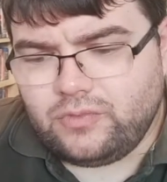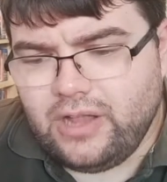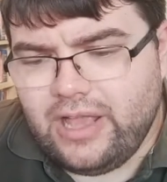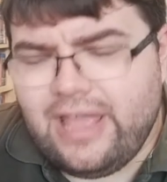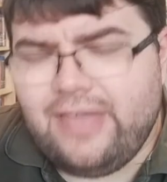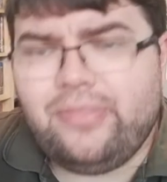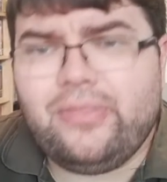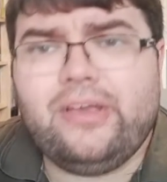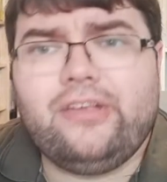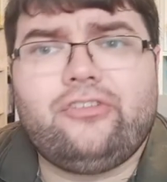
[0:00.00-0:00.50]

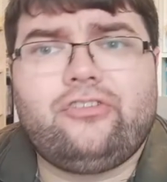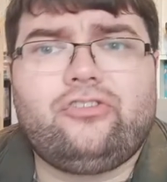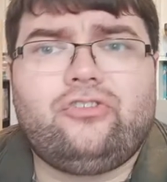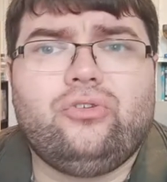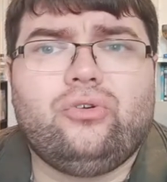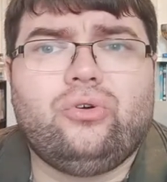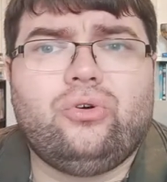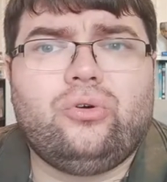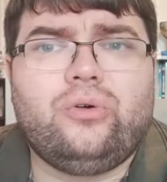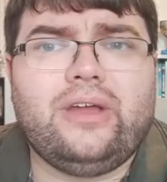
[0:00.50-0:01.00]
in this
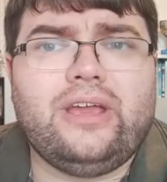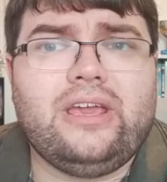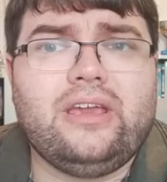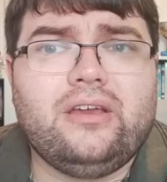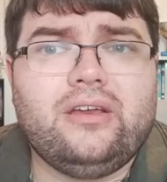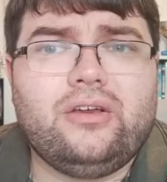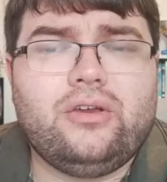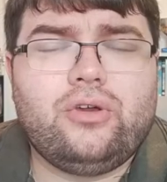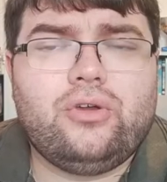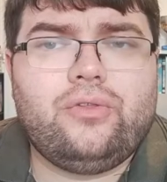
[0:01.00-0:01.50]
story,
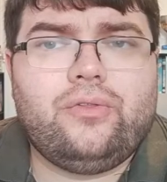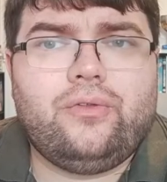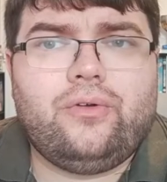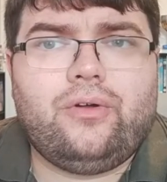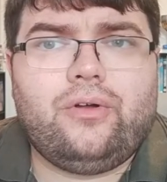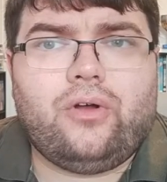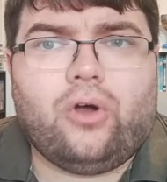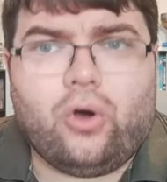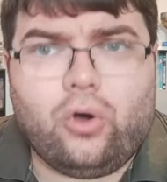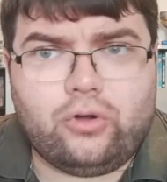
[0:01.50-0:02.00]

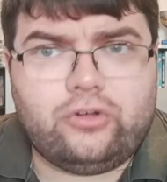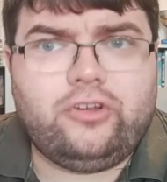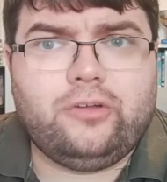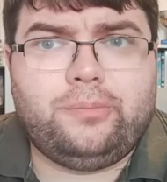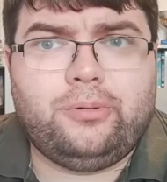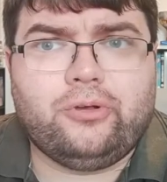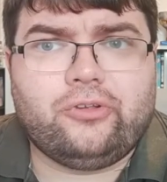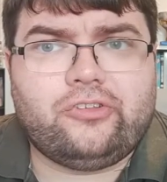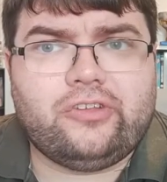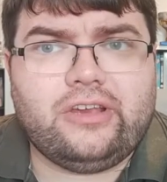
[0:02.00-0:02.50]

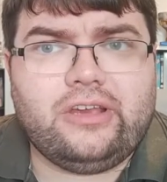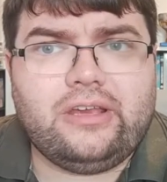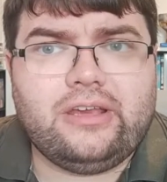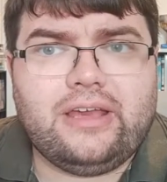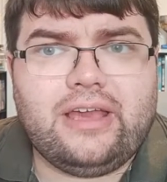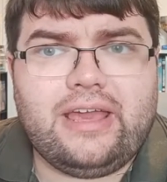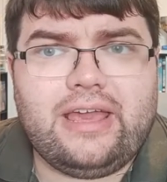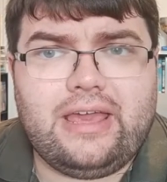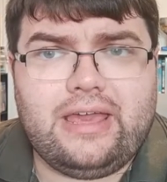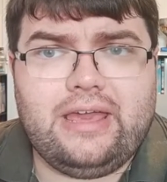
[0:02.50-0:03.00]
Octopussy
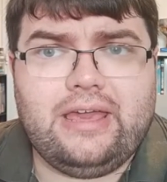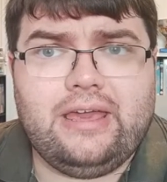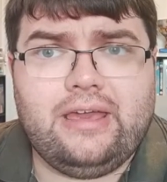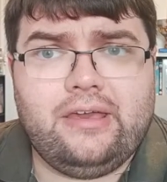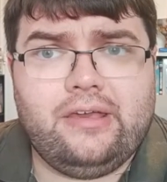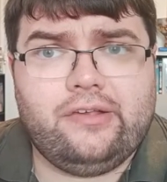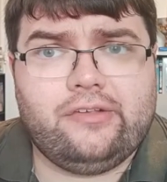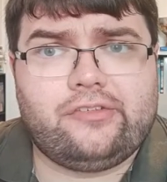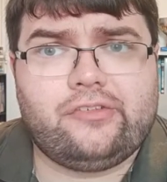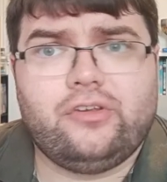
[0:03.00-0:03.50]

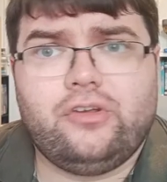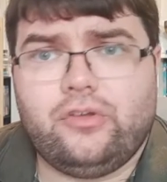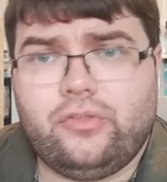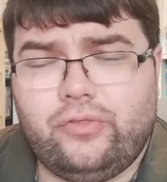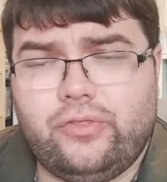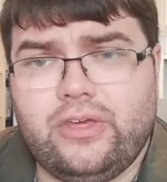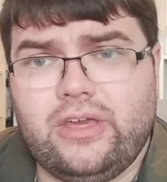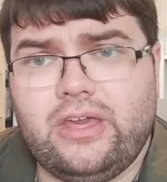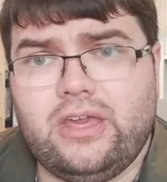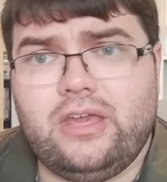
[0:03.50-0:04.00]
is
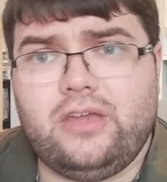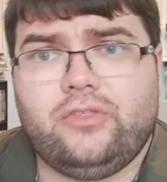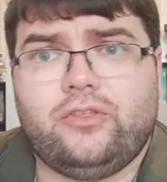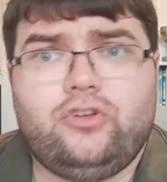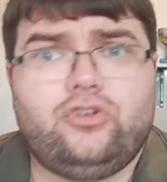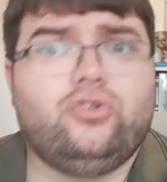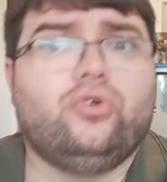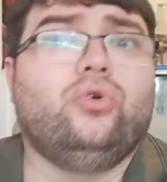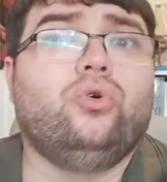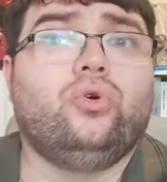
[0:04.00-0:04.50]
the
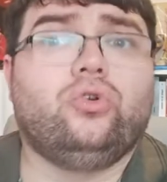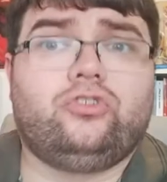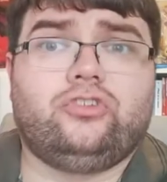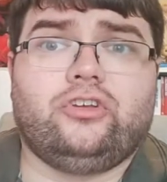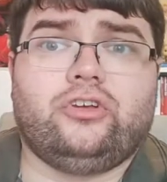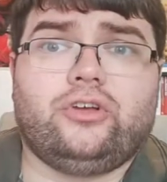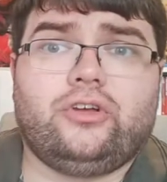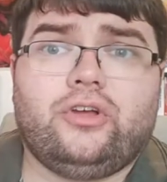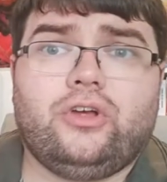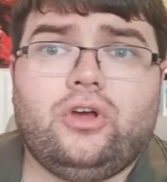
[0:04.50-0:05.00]

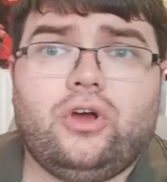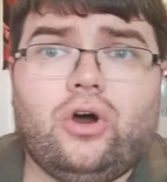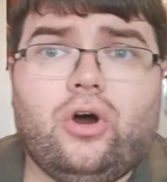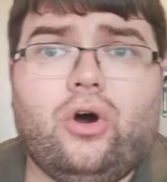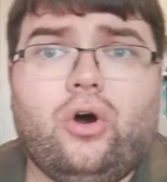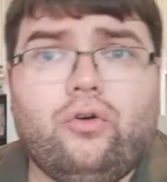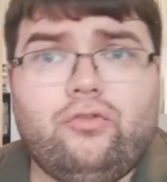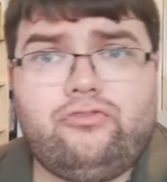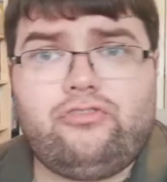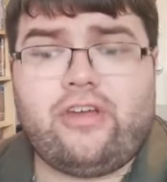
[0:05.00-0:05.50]
daughter
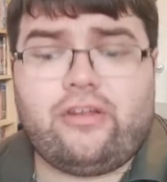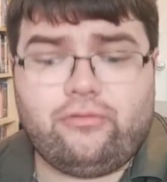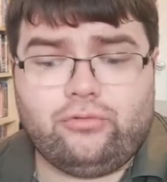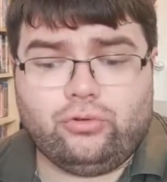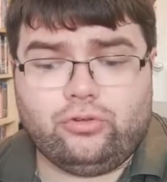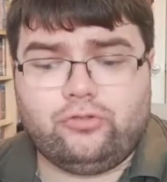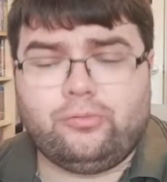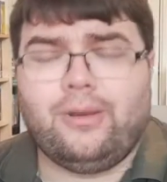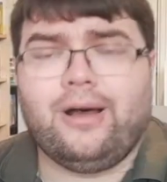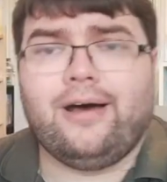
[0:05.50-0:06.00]
of General
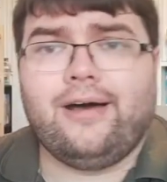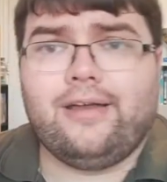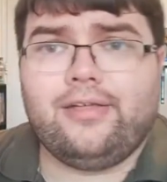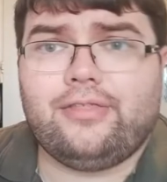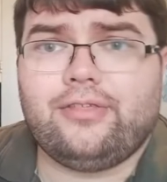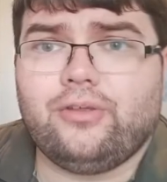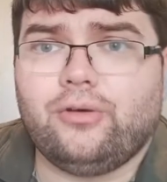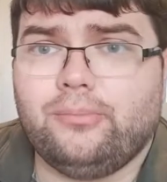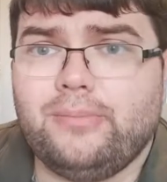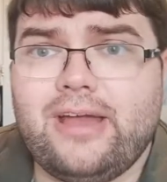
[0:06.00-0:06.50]
Smythe,
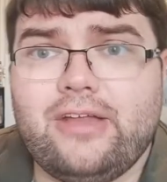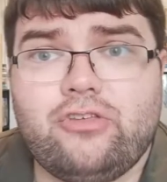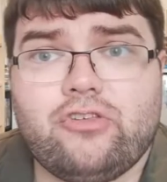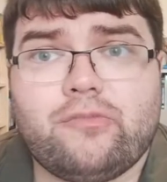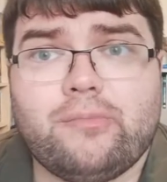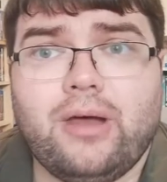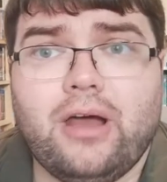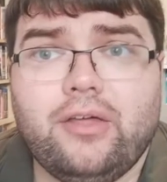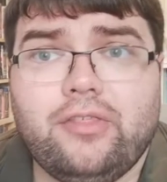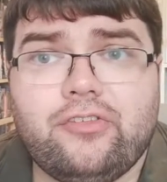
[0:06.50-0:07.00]
or Major
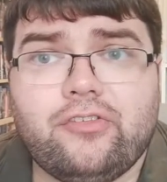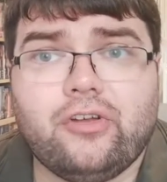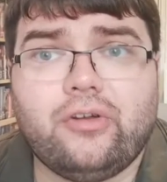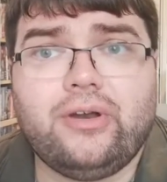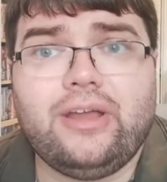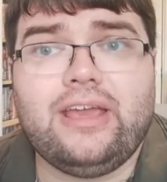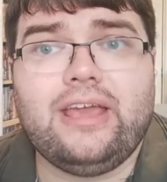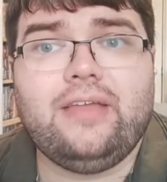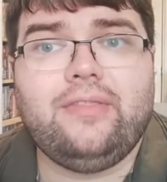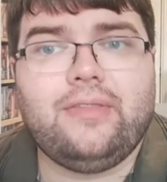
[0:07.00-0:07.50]
Smythe,
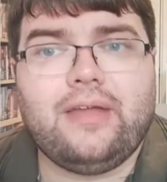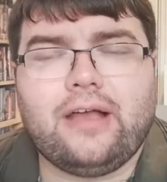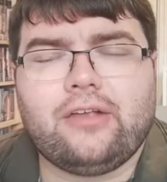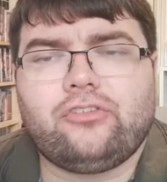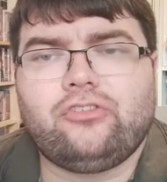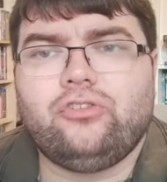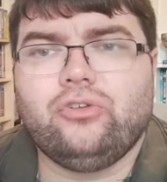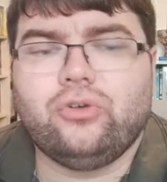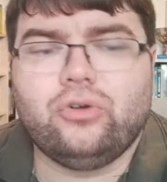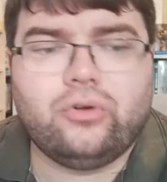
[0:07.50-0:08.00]
sorry, in that
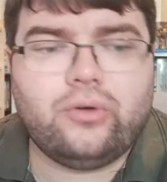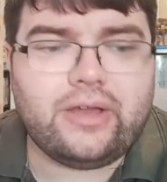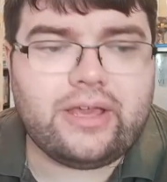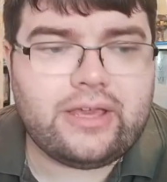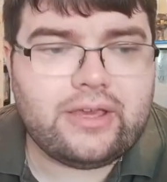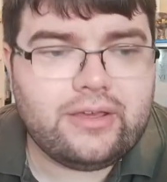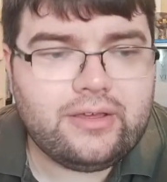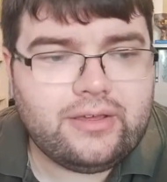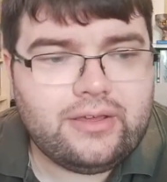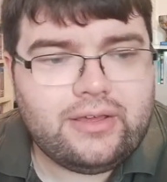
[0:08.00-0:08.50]
story.
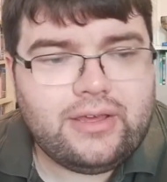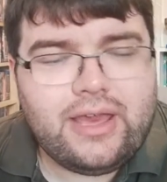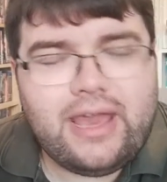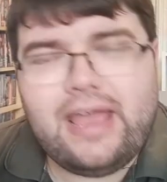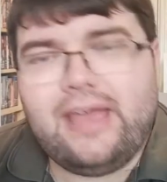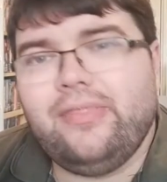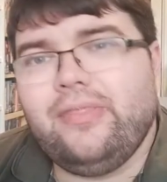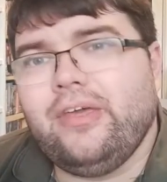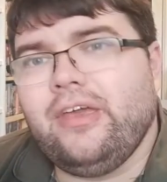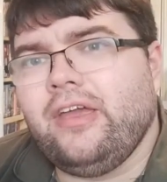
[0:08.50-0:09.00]

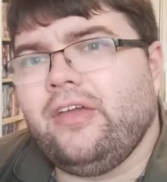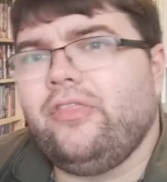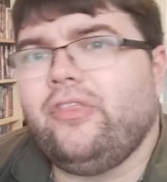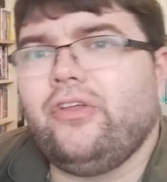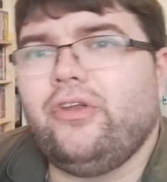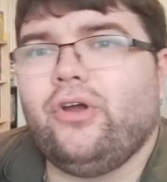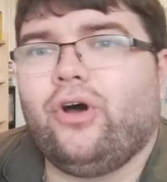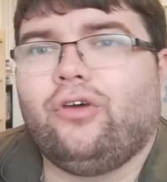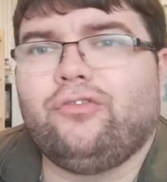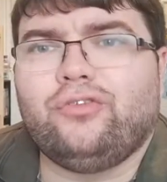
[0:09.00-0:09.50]
In the
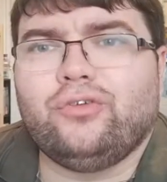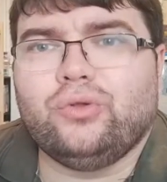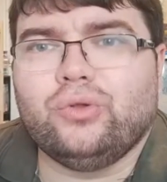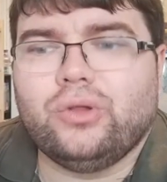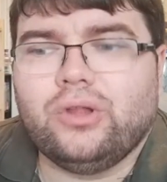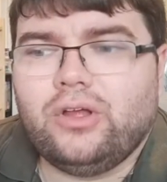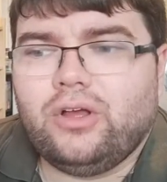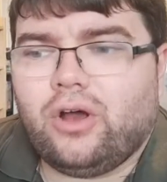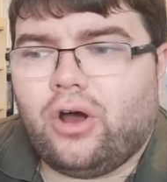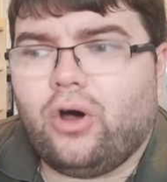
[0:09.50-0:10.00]
novel,
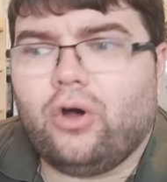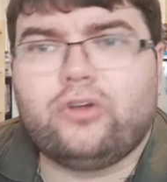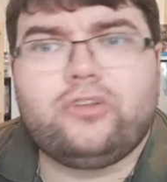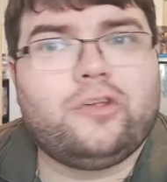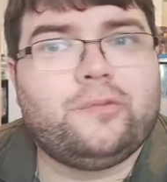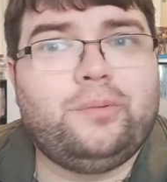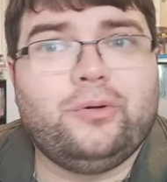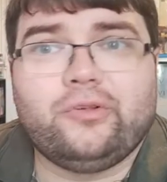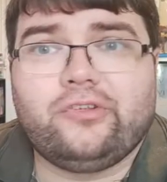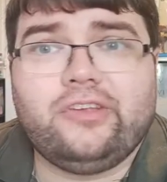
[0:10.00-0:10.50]

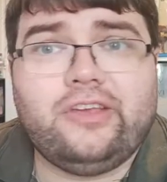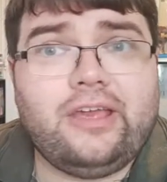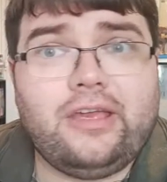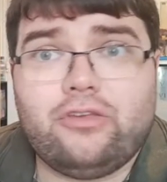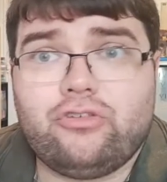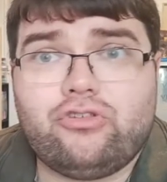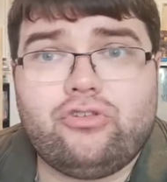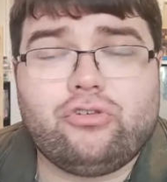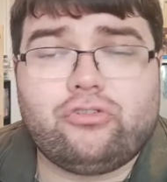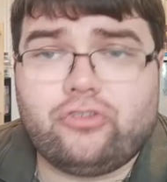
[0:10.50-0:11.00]
Octopussy
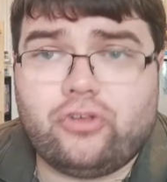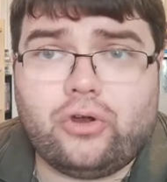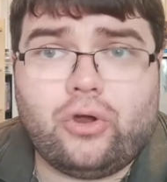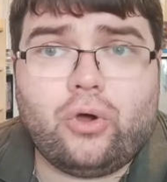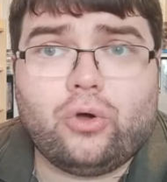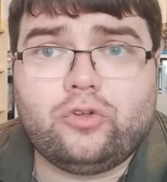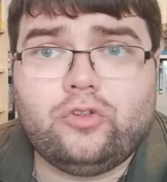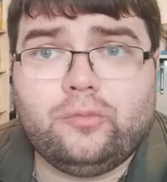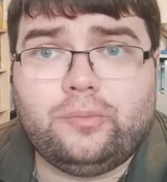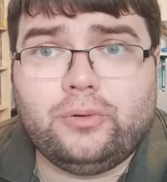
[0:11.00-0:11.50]
is just an
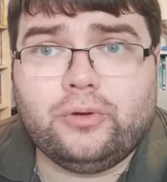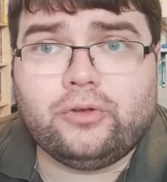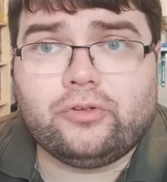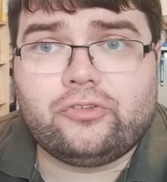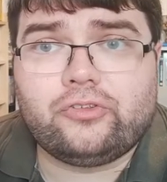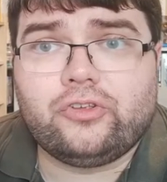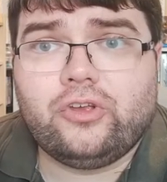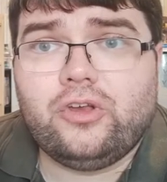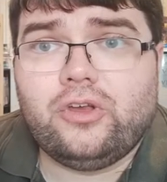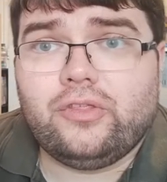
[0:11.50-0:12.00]

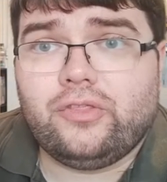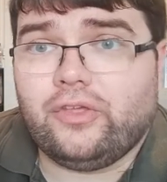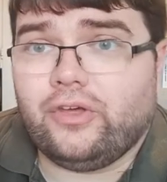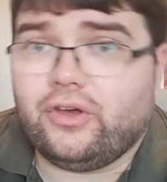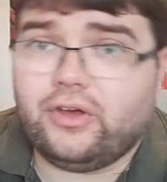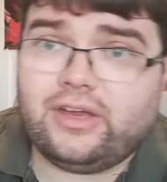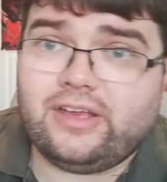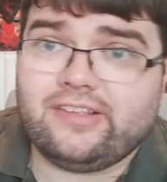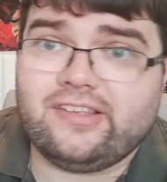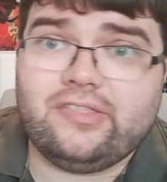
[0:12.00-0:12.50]
octopus
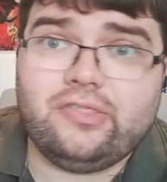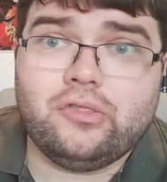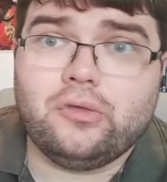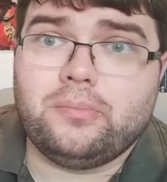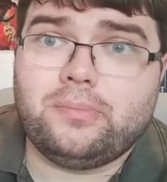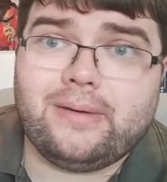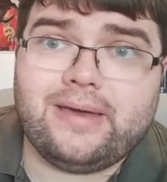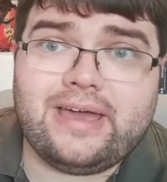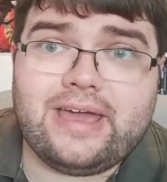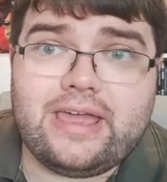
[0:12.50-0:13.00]
that is in the
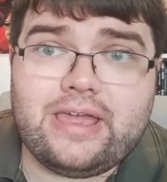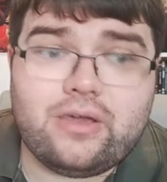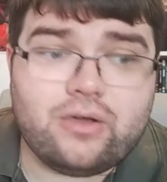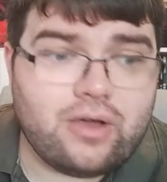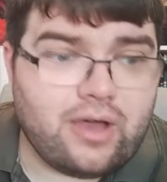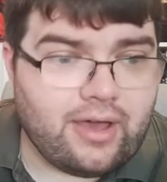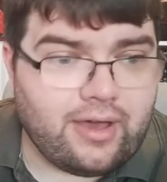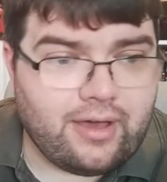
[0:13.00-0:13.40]
bay